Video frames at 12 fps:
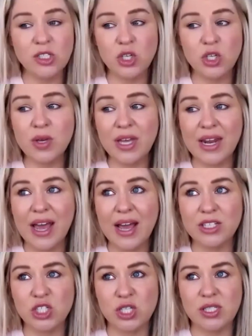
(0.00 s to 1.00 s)
you
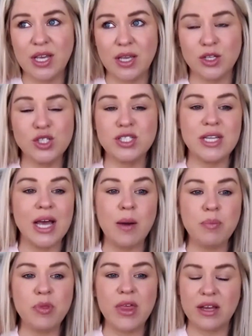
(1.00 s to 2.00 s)
cannot just like
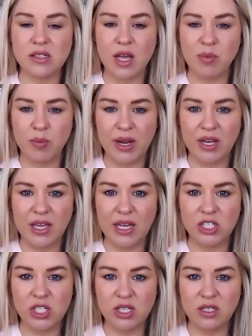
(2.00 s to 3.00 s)
stop that type of
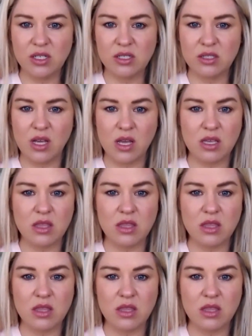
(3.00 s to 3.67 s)
medication. Like